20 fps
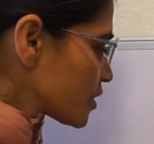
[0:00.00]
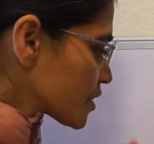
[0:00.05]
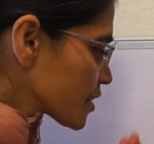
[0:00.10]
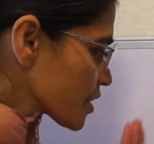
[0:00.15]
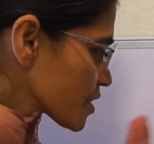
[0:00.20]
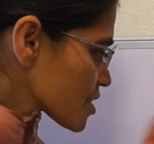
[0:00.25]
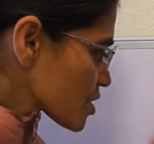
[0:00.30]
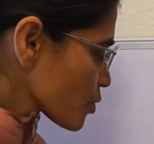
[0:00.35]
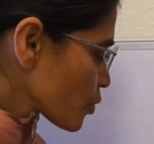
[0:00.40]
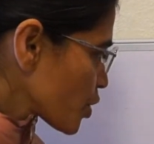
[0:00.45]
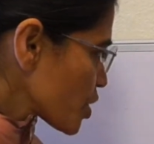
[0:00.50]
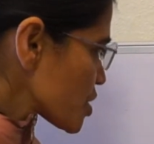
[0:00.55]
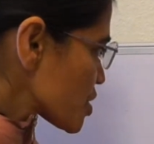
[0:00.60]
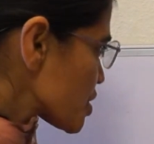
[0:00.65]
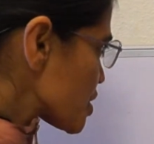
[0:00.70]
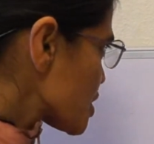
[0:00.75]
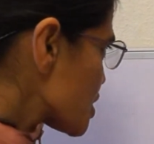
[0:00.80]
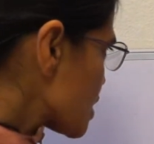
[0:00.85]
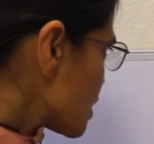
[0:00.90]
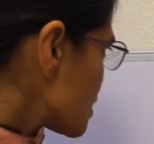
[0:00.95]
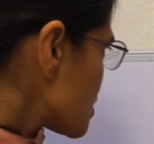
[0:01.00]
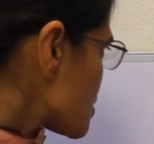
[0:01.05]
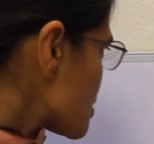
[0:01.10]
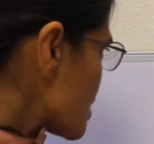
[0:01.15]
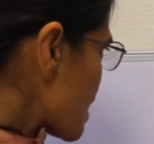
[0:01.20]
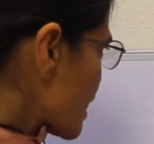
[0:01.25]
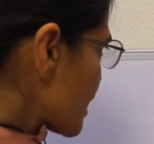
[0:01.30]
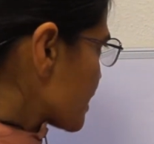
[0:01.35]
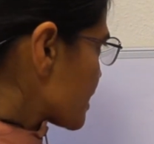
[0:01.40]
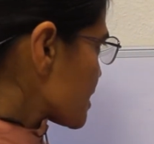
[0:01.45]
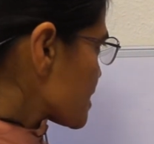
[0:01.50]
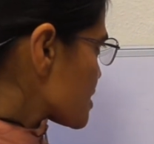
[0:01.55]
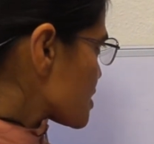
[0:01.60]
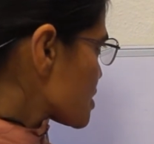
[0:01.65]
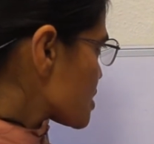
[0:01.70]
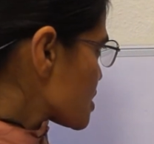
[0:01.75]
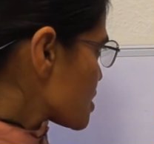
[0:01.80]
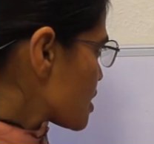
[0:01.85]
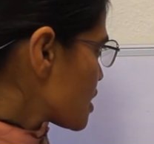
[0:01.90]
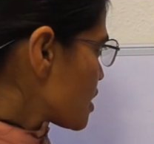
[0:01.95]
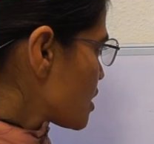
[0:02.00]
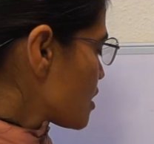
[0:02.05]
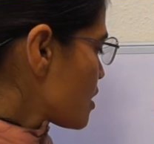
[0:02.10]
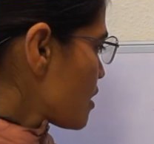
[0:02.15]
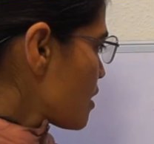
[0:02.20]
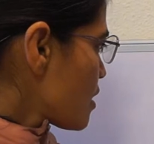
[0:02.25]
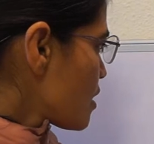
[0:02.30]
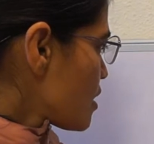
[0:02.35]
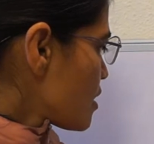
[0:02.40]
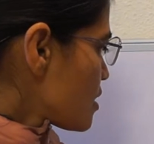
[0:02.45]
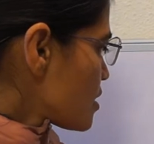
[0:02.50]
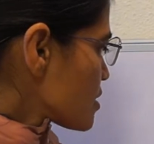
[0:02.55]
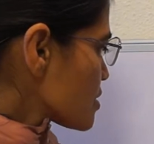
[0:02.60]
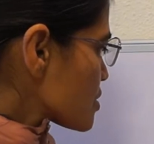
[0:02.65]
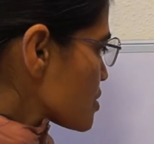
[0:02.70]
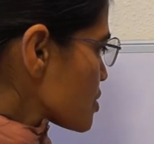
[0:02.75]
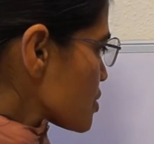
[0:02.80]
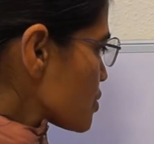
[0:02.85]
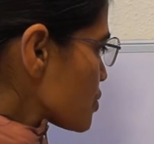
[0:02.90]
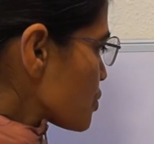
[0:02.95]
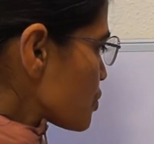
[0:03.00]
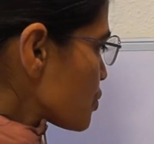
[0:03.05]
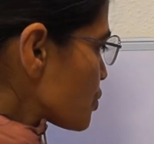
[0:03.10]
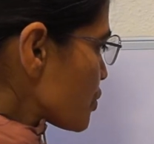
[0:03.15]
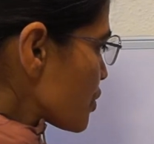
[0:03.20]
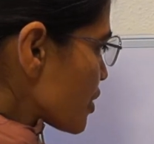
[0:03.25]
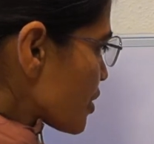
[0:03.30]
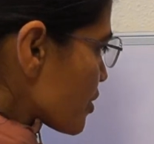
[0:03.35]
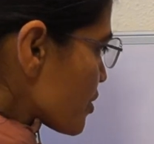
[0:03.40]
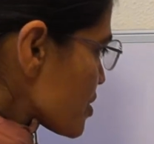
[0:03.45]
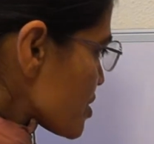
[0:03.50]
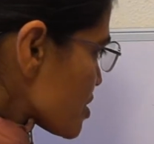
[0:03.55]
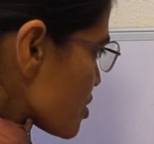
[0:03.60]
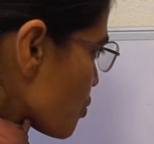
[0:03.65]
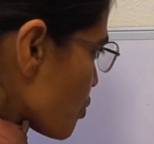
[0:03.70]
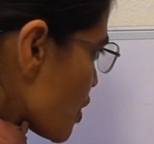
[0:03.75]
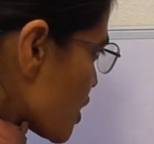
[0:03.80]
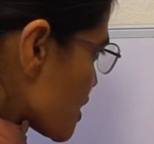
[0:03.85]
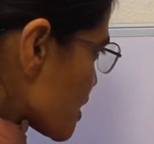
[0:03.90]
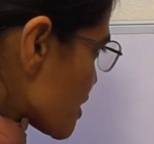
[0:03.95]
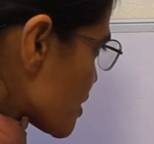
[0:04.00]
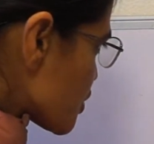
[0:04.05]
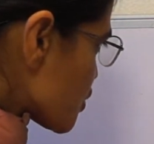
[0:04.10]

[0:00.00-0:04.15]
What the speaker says: this question goes like this. So here is a water